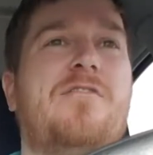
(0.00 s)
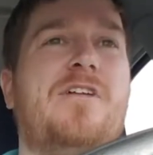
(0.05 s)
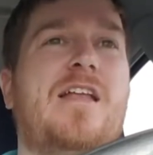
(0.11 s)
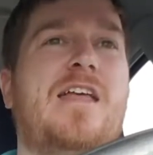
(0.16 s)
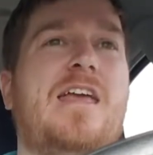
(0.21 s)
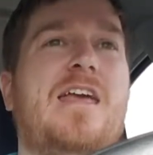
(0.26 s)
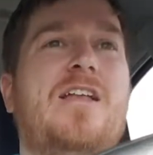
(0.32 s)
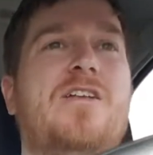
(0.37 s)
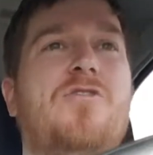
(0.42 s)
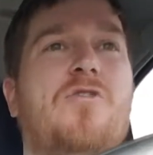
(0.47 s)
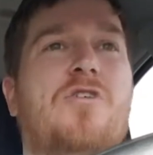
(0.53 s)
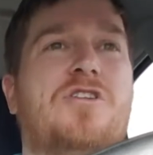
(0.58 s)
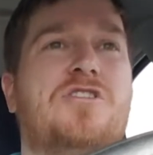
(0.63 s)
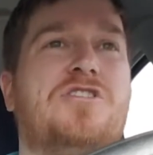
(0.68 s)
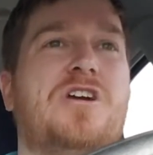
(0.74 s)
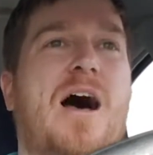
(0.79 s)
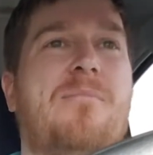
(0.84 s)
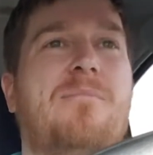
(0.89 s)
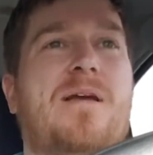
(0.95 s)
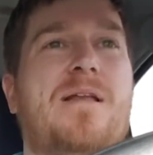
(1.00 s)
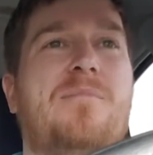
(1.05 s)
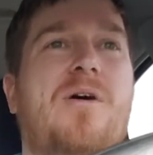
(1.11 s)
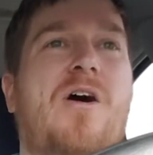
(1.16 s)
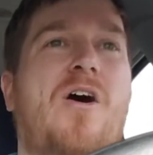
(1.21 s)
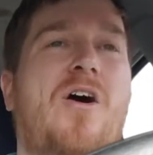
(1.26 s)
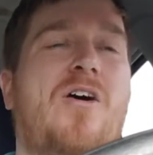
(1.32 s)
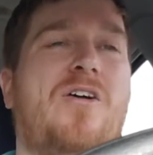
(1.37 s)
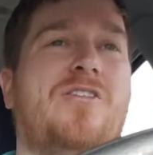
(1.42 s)
of an indoor shopping
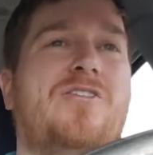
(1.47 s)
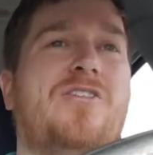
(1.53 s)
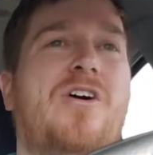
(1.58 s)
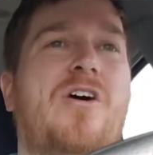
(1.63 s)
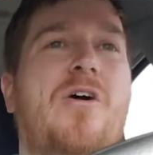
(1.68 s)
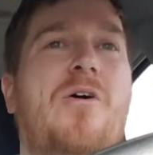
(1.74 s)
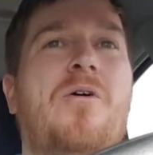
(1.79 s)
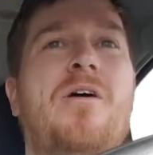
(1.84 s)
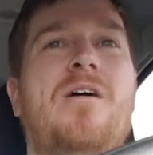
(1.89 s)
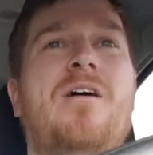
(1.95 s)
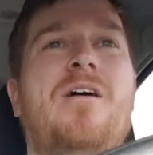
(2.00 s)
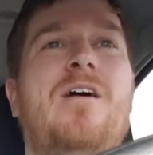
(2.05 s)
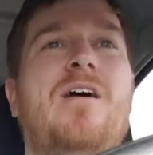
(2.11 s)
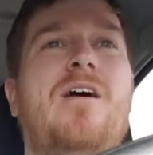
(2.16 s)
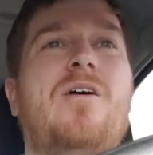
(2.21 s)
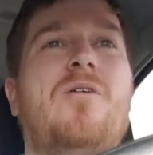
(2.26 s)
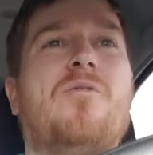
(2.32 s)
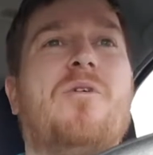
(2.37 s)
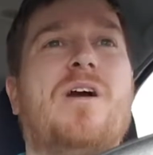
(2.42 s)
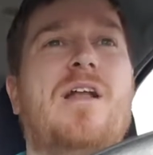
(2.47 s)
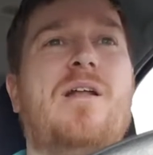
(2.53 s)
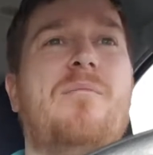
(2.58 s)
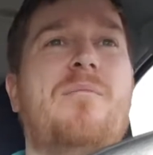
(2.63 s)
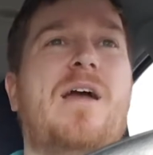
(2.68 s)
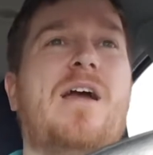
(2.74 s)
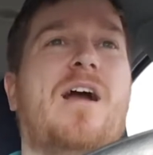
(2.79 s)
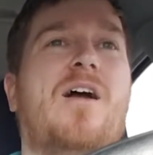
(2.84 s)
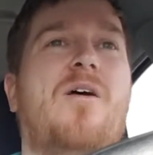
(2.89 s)
mall. So we're going to
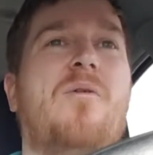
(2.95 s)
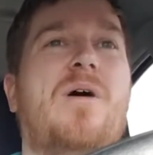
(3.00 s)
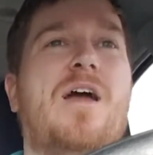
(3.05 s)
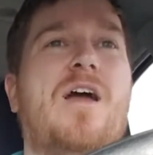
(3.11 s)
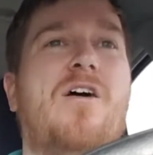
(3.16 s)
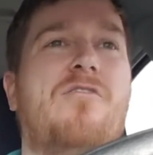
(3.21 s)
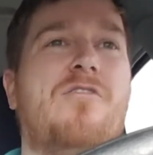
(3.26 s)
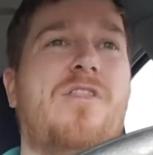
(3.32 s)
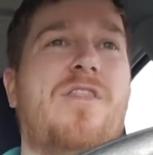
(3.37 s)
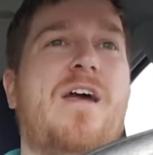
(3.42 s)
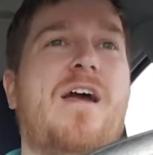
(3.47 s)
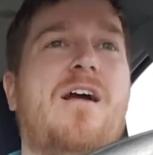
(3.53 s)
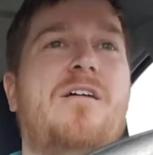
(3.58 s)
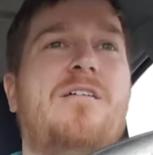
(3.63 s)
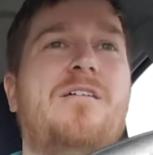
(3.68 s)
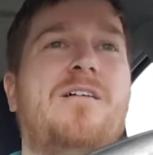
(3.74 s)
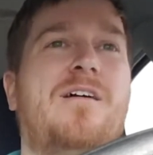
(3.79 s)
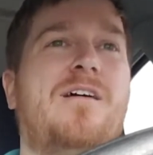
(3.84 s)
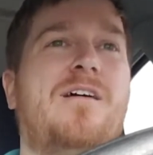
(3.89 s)
make our way over there,